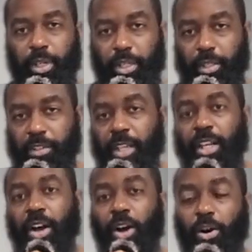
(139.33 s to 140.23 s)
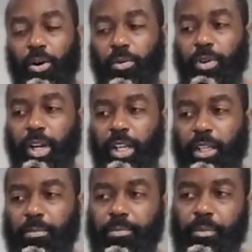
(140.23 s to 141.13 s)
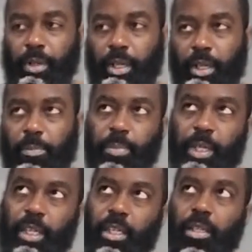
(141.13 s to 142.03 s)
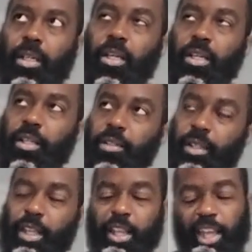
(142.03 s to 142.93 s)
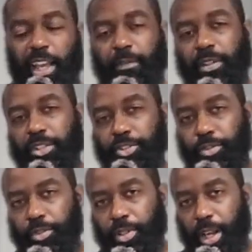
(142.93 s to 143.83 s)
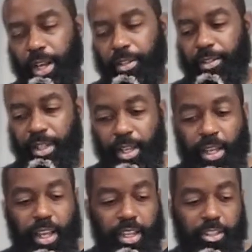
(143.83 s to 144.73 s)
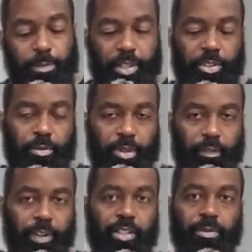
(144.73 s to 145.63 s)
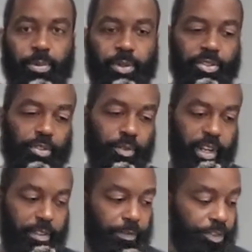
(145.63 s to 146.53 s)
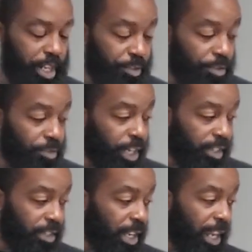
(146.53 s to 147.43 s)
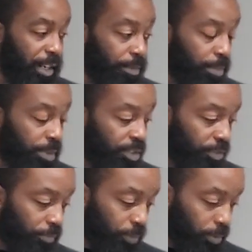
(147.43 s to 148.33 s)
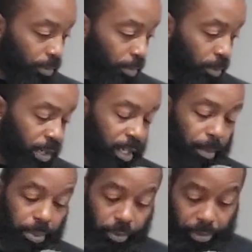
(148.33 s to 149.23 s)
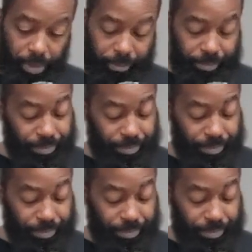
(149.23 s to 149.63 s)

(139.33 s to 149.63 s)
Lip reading: is already being heavily scrutinized, especially with the Fed's push to raise interest rates and push for more unemployment.